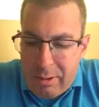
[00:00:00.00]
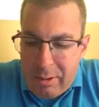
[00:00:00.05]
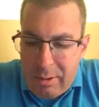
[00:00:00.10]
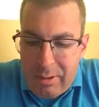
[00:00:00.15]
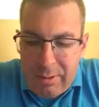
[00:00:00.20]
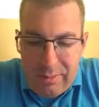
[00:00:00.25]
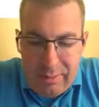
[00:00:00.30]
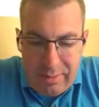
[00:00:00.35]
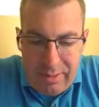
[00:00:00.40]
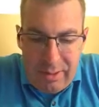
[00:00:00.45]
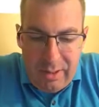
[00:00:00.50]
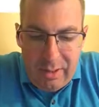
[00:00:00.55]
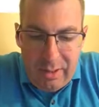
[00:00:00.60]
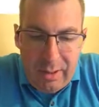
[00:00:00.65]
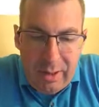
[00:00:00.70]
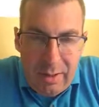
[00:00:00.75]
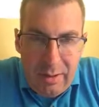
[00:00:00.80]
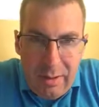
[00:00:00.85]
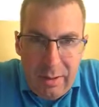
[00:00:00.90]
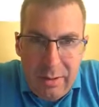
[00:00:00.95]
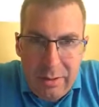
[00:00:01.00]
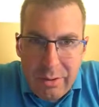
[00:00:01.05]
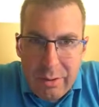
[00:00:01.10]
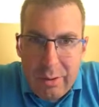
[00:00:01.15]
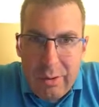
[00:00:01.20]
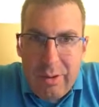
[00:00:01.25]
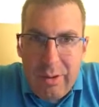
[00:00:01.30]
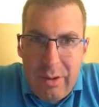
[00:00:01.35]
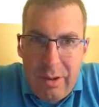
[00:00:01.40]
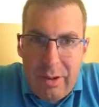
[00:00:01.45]
the list.
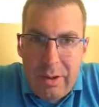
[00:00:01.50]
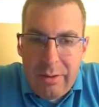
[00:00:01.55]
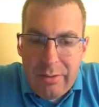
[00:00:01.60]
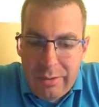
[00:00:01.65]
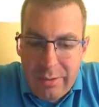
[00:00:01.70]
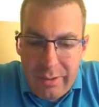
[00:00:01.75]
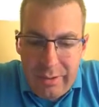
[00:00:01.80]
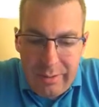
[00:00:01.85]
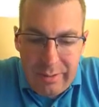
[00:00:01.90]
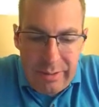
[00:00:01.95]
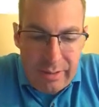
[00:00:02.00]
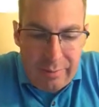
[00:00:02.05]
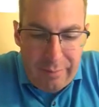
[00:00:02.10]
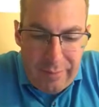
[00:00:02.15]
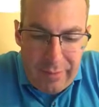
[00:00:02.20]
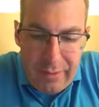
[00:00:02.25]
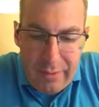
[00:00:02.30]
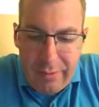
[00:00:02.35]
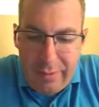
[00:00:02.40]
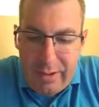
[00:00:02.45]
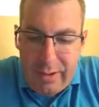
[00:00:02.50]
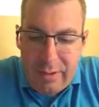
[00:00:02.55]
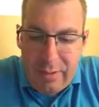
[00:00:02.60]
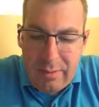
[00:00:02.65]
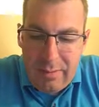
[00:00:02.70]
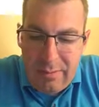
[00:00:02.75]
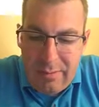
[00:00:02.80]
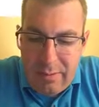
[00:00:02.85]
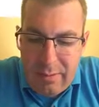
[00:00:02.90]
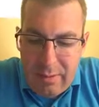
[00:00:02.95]
Enjoy the intrinsic feeling
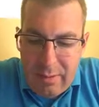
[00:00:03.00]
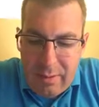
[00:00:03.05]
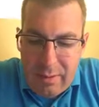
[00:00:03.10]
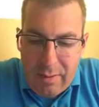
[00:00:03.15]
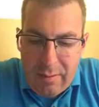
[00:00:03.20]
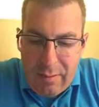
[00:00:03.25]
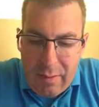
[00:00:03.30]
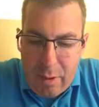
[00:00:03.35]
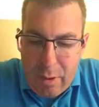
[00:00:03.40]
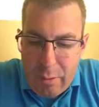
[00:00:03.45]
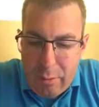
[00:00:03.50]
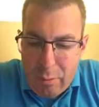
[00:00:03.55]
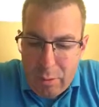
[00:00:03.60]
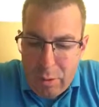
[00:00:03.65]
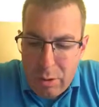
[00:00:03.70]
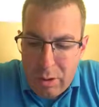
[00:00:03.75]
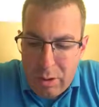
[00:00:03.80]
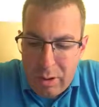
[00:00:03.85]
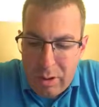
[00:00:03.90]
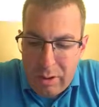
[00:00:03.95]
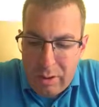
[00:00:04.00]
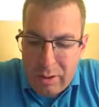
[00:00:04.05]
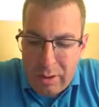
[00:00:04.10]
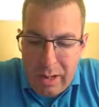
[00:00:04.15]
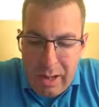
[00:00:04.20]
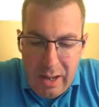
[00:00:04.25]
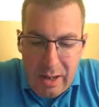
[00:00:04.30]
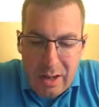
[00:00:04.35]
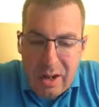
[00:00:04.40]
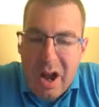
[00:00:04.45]
of hard work
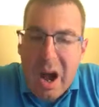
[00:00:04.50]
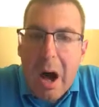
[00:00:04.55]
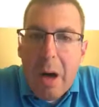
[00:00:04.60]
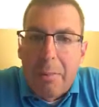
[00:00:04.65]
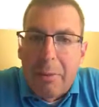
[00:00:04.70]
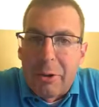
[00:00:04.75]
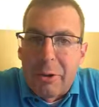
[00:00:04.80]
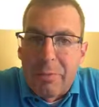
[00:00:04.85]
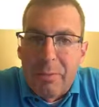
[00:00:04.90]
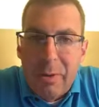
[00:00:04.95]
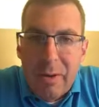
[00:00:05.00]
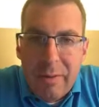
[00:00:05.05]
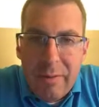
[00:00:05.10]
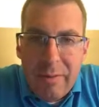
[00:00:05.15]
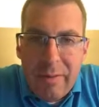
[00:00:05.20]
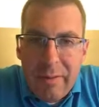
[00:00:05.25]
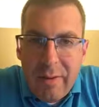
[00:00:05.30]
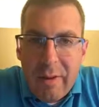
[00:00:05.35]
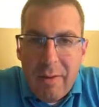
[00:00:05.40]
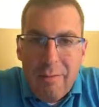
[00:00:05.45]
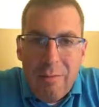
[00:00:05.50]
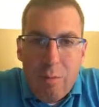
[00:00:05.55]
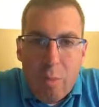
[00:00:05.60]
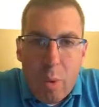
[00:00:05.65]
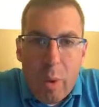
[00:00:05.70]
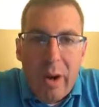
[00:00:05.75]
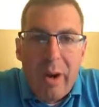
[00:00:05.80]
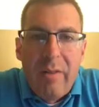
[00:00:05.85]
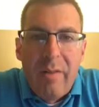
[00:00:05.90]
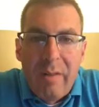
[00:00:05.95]
and accomplishment of
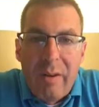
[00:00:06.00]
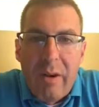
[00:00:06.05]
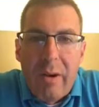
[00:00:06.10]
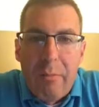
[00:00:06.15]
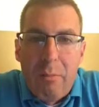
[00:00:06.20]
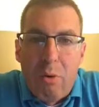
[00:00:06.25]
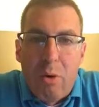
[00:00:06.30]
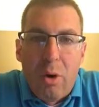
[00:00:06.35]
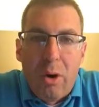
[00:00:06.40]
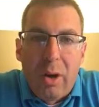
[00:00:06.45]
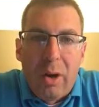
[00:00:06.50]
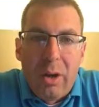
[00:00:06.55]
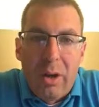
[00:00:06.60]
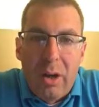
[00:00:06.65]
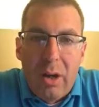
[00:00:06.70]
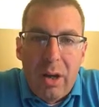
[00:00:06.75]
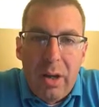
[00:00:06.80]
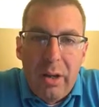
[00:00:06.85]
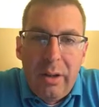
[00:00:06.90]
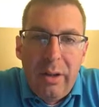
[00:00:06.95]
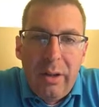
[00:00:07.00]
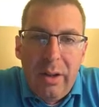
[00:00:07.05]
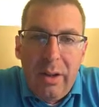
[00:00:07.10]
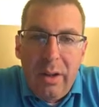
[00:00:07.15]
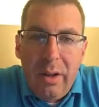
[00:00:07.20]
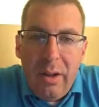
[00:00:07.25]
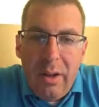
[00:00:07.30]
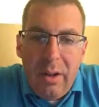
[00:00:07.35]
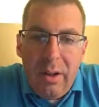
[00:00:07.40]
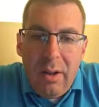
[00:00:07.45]
whatever I'm working on.
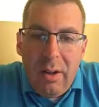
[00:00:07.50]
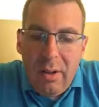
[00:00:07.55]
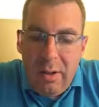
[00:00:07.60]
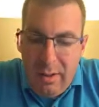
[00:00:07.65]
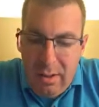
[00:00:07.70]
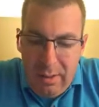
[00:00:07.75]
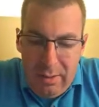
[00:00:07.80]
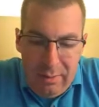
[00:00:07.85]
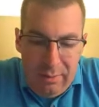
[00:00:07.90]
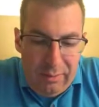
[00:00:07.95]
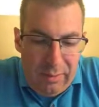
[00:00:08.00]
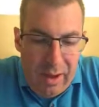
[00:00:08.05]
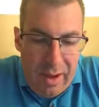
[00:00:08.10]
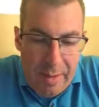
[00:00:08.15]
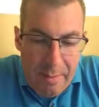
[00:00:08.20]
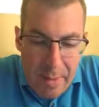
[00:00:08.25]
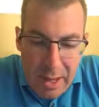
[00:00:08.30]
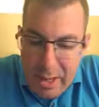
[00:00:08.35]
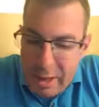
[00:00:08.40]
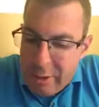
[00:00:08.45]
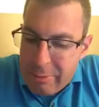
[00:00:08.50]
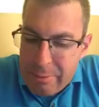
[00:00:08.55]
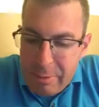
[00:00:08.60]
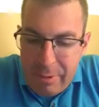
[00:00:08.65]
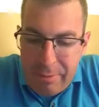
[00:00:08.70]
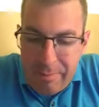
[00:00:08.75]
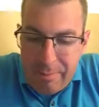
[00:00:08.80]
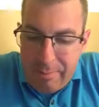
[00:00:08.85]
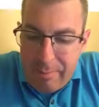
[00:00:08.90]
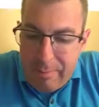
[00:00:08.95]
Time
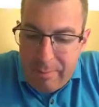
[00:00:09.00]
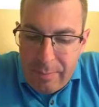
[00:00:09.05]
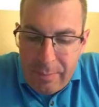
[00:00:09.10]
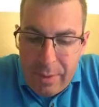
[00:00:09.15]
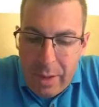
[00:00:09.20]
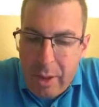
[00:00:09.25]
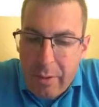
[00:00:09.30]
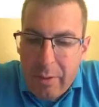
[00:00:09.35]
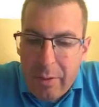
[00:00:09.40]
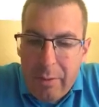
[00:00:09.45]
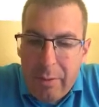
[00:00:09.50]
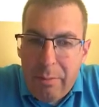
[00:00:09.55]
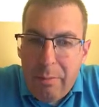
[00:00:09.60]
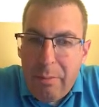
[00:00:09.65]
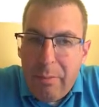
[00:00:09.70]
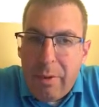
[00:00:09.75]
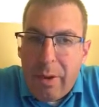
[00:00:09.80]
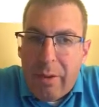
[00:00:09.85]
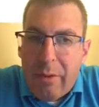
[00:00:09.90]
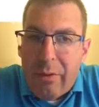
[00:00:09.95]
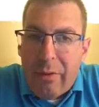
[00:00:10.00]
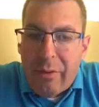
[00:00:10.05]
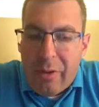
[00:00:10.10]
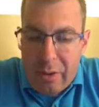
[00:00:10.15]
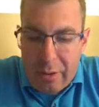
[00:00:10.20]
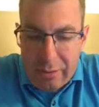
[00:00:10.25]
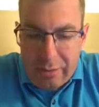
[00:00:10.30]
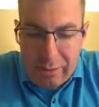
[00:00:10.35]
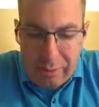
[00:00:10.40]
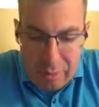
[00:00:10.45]
management, another
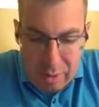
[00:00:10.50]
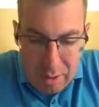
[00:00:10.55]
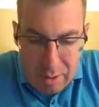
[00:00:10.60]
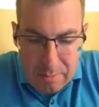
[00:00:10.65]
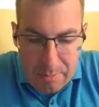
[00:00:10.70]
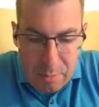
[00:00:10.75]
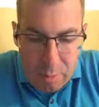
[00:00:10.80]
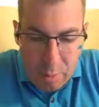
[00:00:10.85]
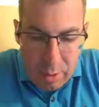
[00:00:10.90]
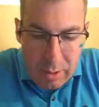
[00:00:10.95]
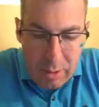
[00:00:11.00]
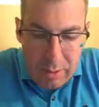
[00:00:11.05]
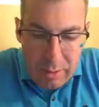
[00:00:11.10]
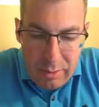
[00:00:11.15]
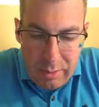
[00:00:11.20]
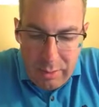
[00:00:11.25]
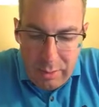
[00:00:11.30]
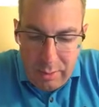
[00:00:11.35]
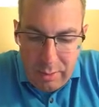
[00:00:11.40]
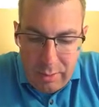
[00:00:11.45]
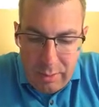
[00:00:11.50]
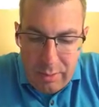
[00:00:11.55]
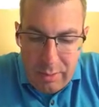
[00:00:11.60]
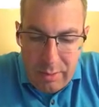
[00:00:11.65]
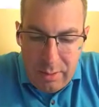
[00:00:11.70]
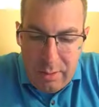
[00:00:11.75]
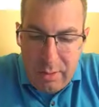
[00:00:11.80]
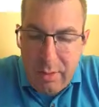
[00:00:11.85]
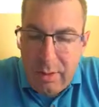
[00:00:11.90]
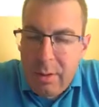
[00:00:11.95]
solid strong point.
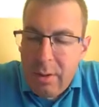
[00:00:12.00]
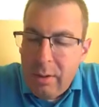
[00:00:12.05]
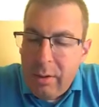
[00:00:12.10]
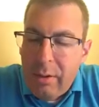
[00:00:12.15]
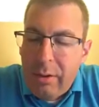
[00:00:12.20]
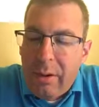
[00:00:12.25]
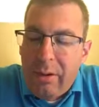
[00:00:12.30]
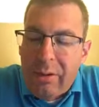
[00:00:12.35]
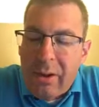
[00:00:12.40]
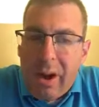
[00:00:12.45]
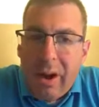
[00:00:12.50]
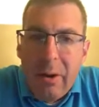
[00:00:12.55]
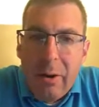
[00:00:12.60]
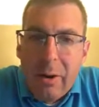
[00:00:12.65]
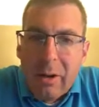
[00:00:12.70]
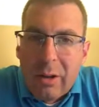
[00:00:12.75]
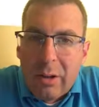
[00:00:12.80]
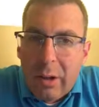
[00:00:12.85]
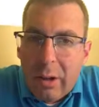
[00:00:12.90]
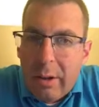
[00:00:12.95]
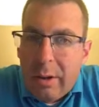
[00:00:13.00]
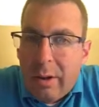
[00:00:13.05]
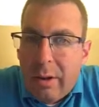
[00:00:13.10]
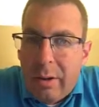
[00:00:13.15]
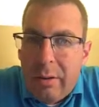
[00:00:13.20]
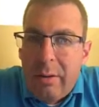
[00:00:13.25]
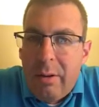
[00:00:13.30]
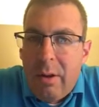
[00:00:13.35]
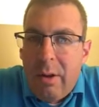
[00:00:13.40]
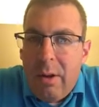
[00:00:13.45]
Desire to
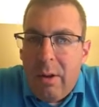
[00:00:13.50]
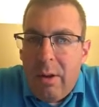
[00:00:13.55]
learn.